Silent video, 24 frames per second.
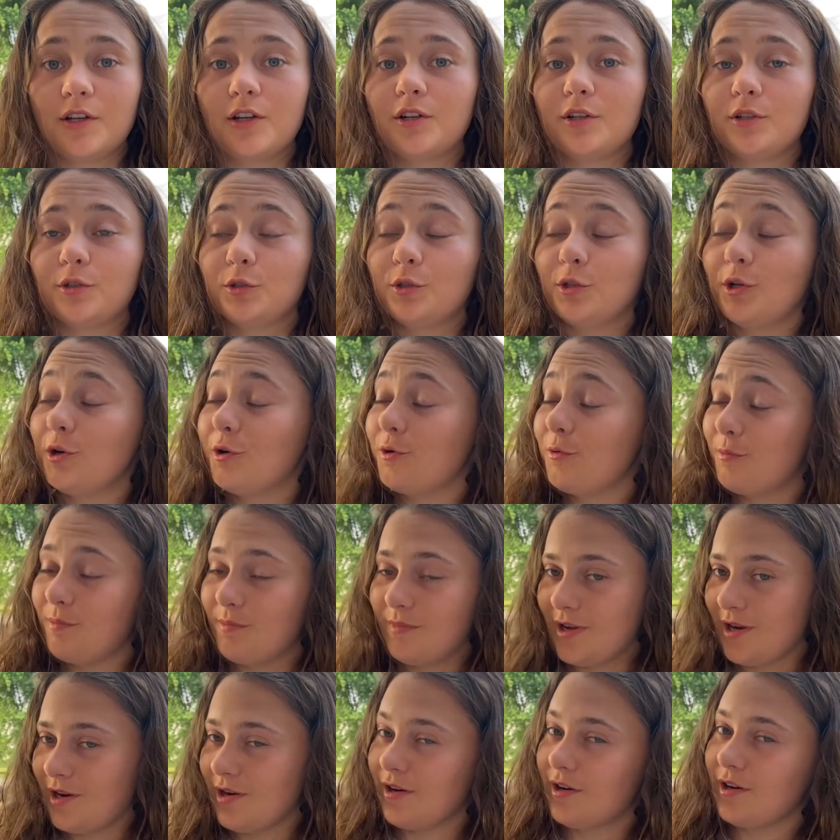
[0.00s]

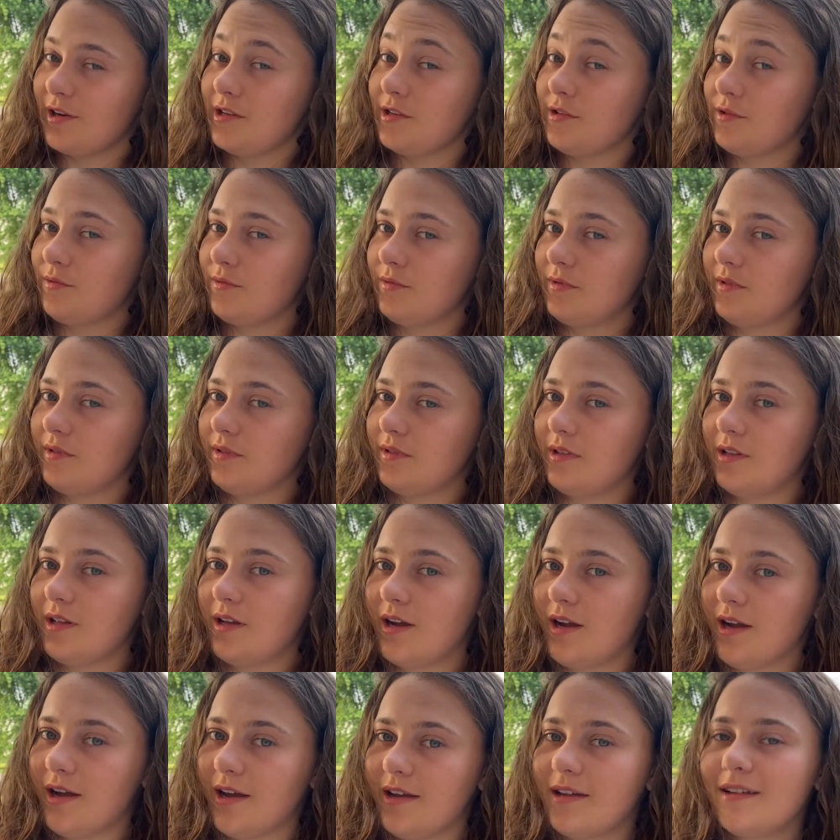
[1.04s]

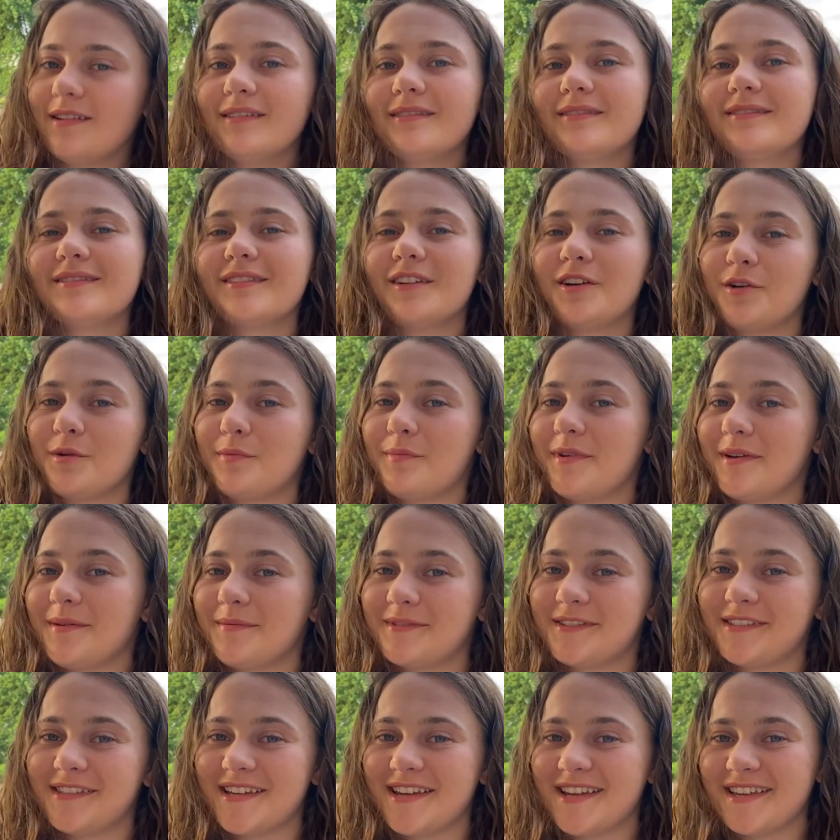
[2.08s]
glomeruli, hope I'm
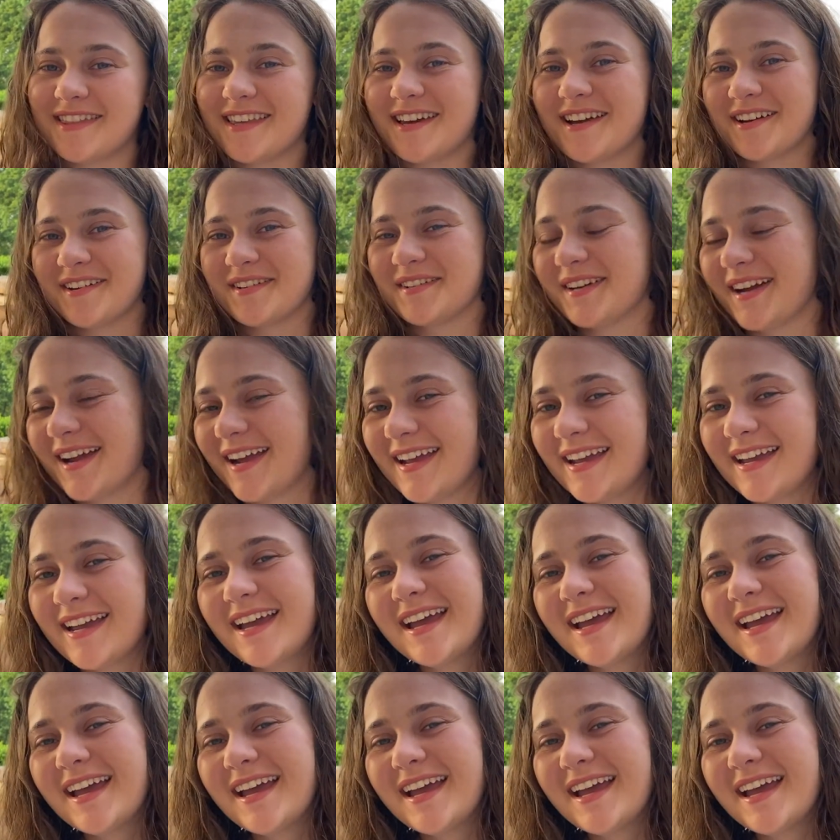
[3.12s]
saying that right,